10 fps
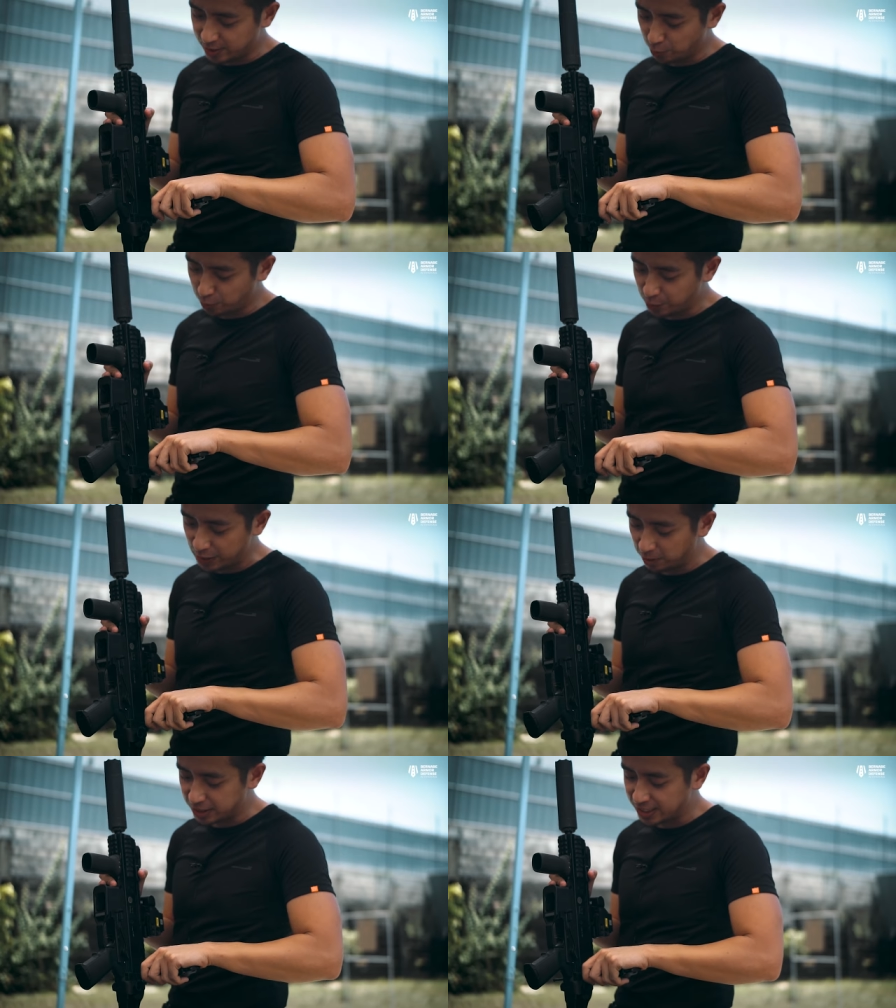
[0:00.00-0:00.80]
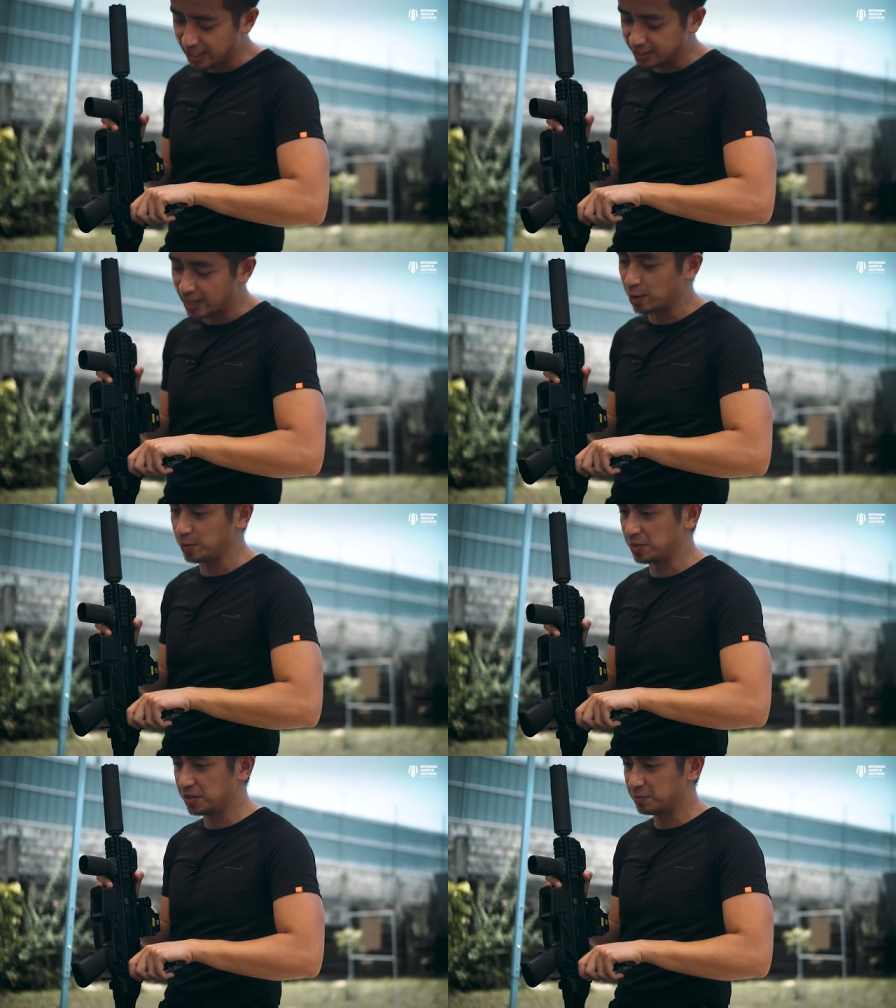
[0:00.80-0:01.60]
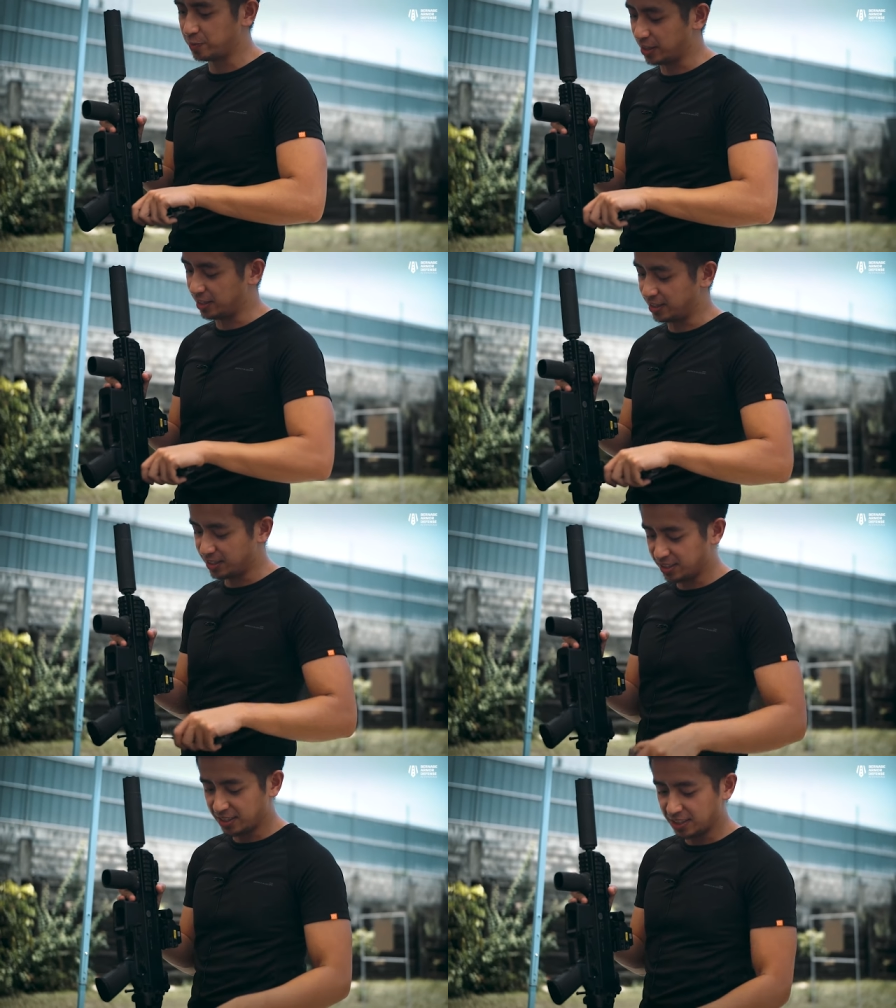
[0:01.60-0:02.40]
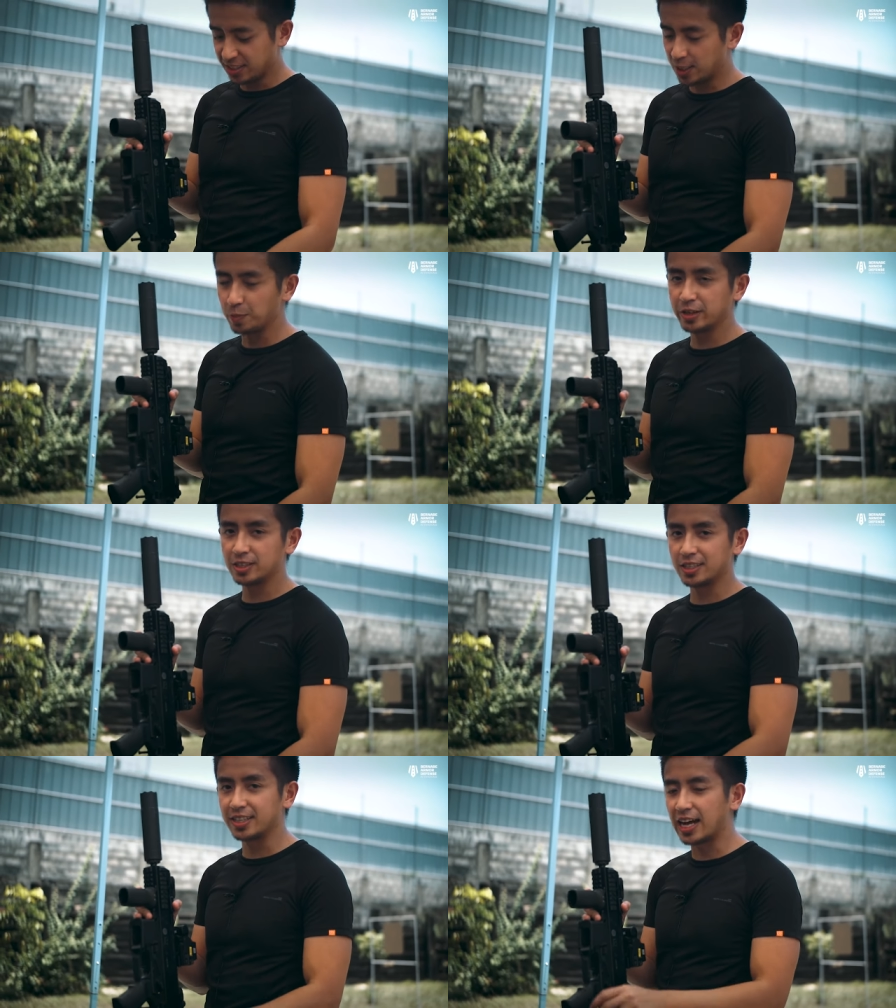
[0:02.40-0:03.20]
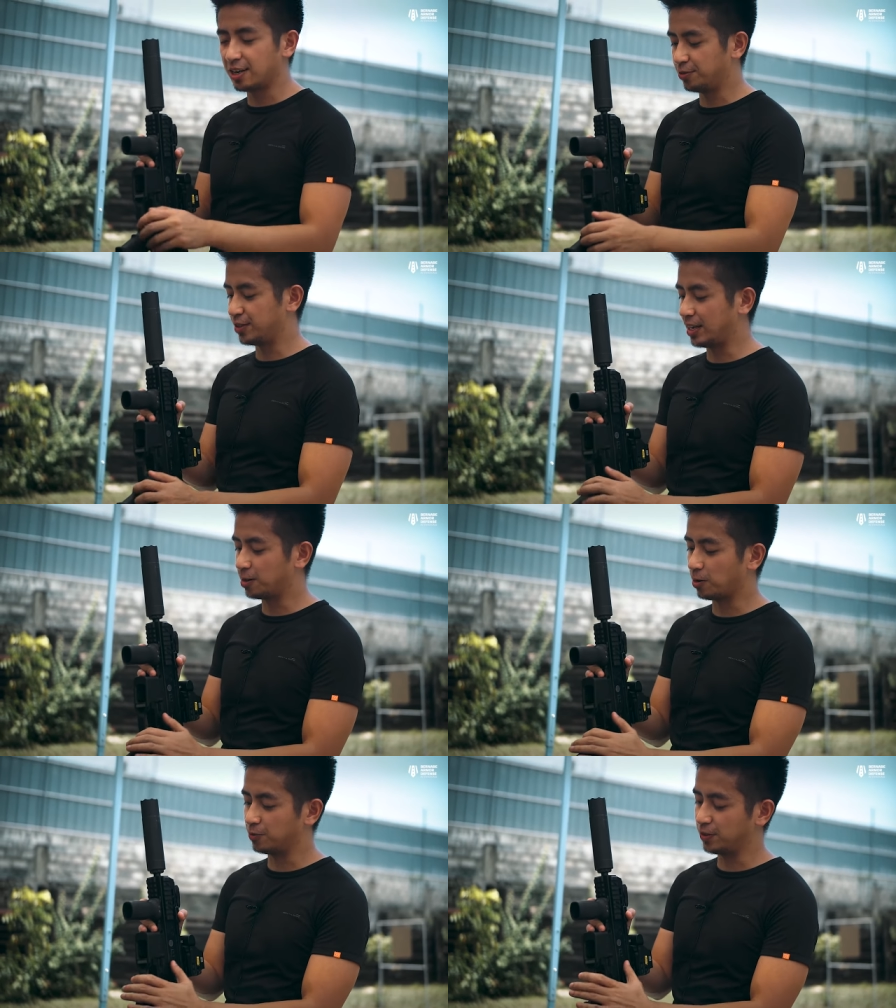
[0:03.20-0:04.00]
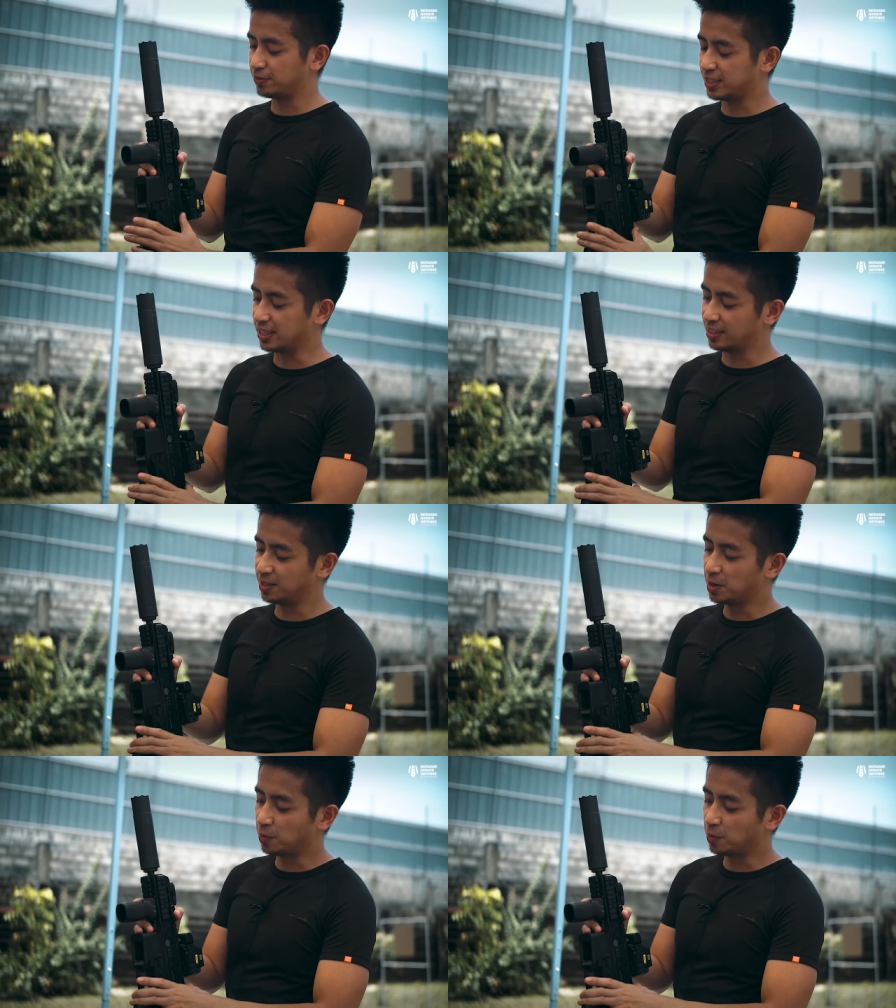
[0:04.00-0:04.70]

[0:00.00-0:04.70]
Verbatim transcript: as the rear takedown pin, similar to that of an A R fifteen.